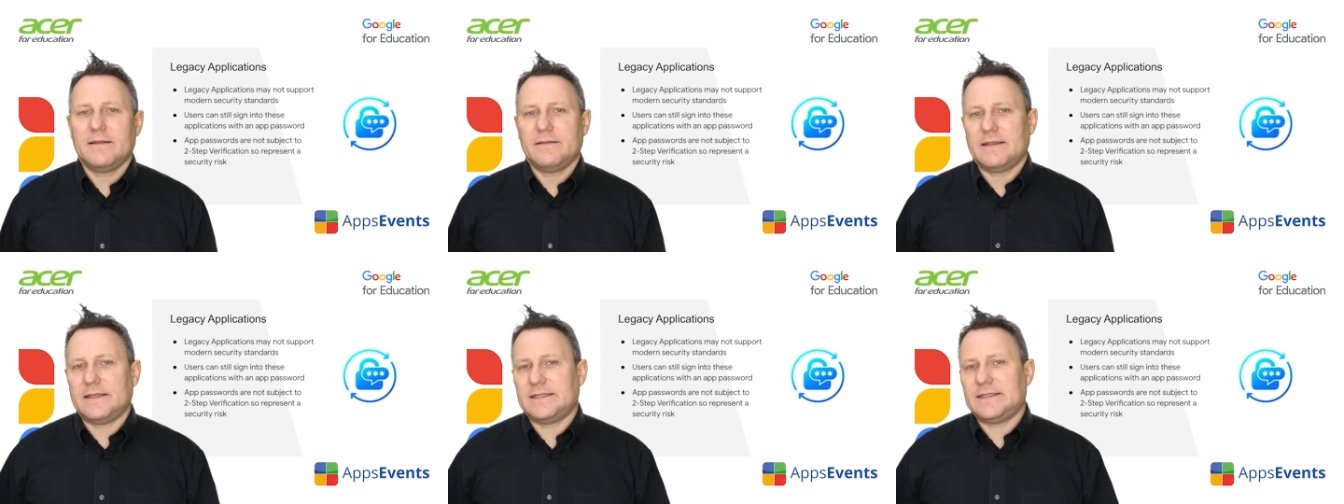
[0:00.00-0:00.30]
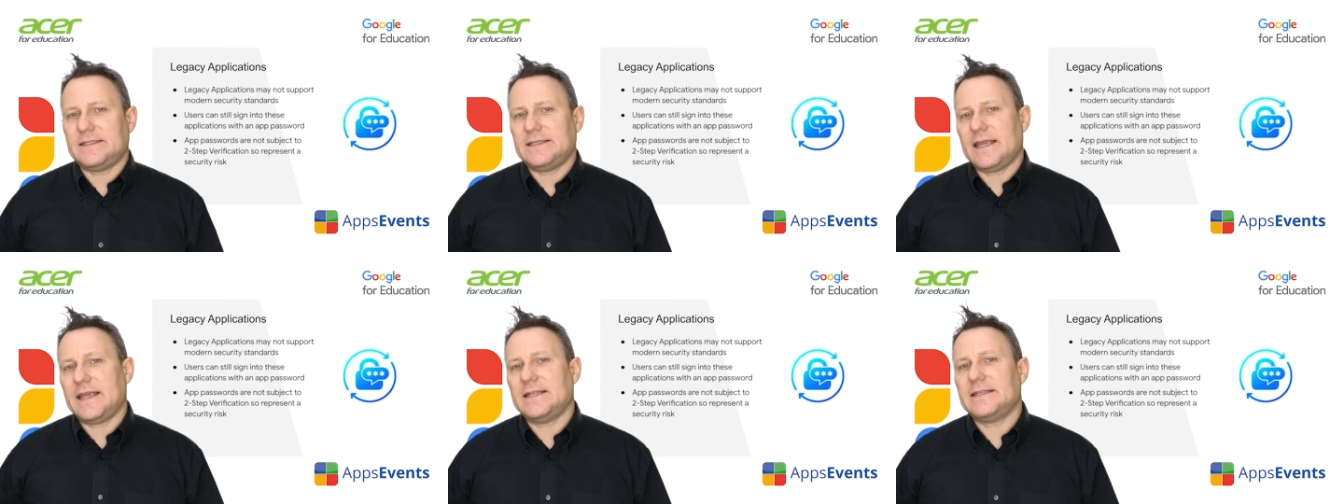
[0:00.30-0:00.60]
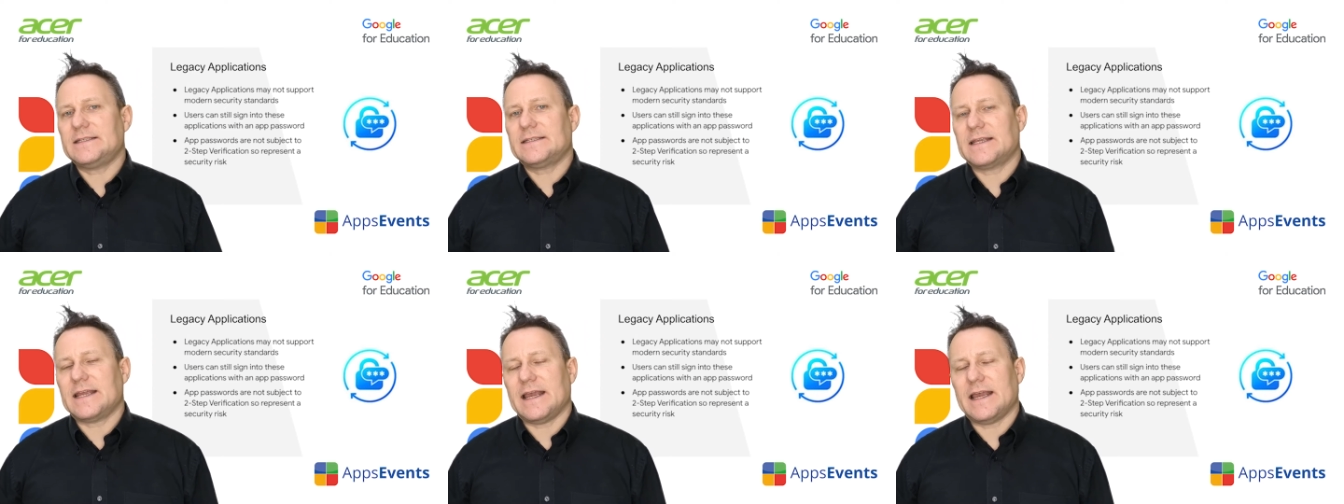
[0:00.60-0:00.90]
that
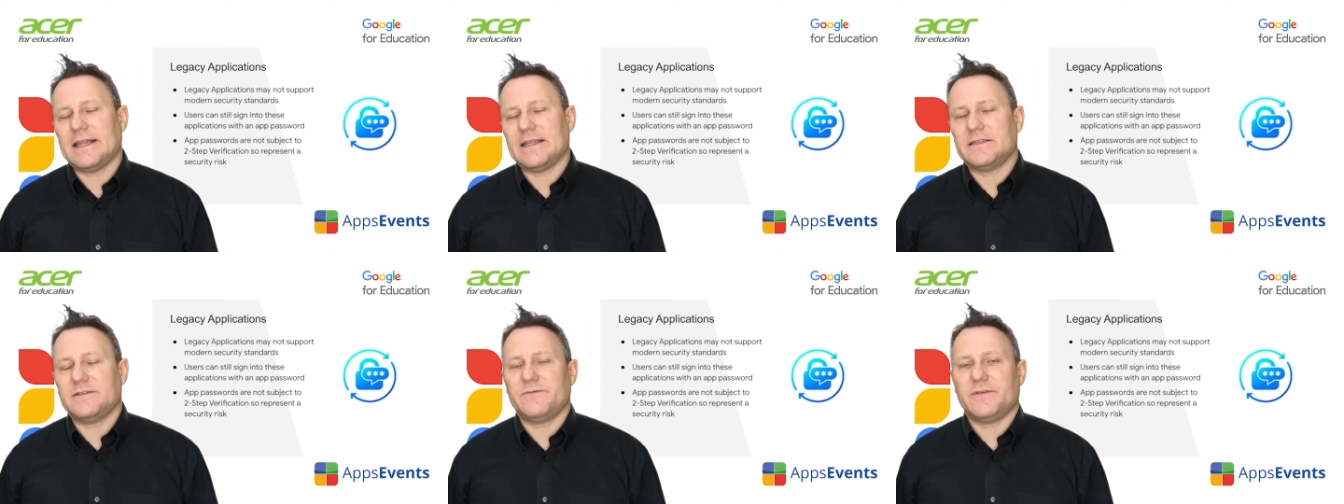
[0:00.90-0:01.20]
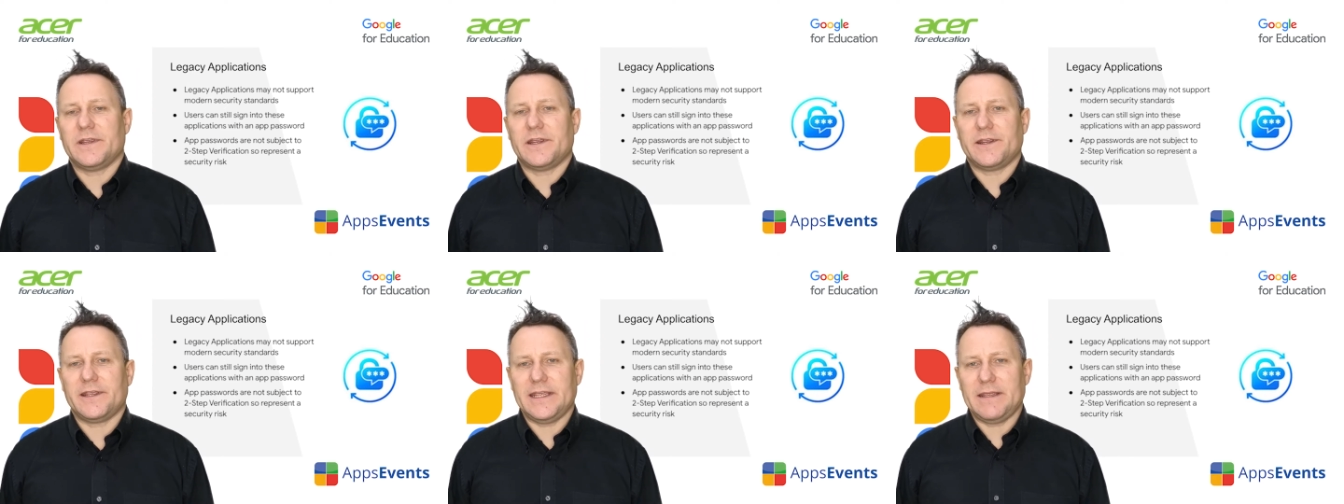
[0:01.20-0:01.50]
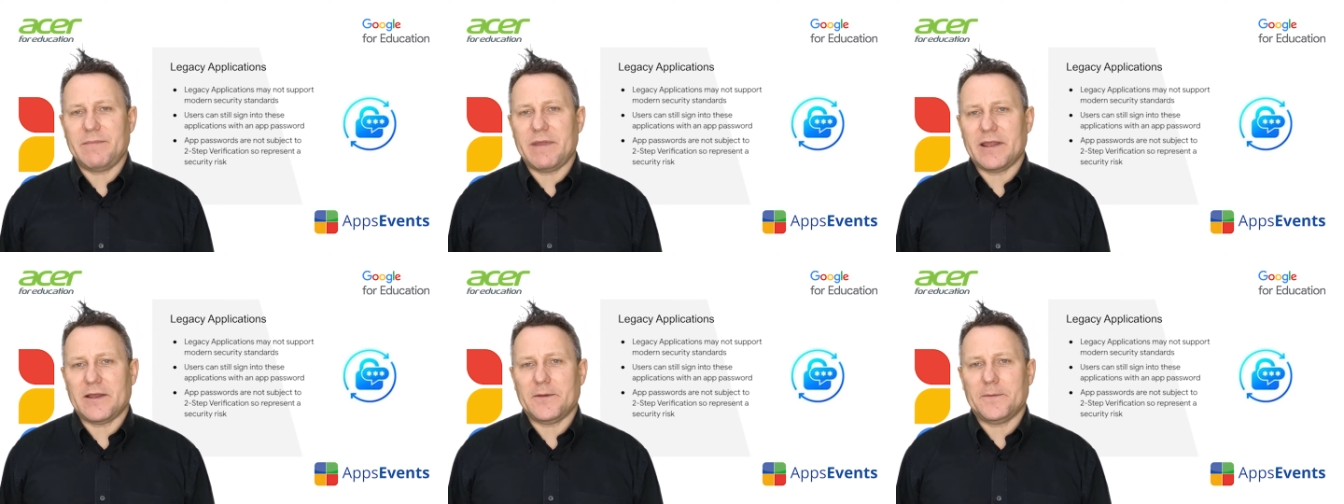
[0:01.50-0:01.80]
send scans via
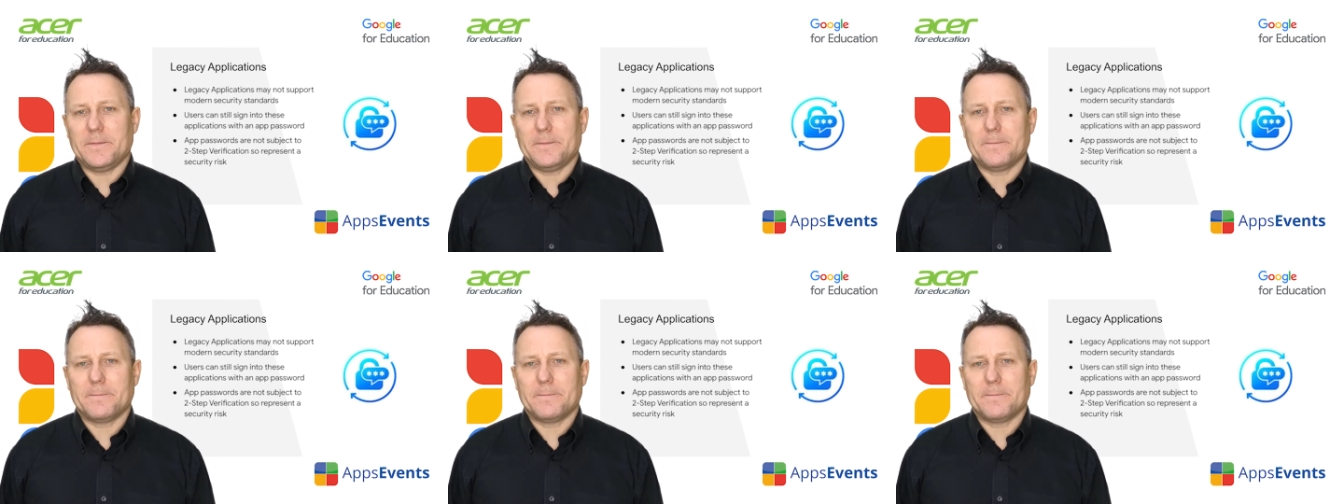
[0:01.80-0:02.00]
email.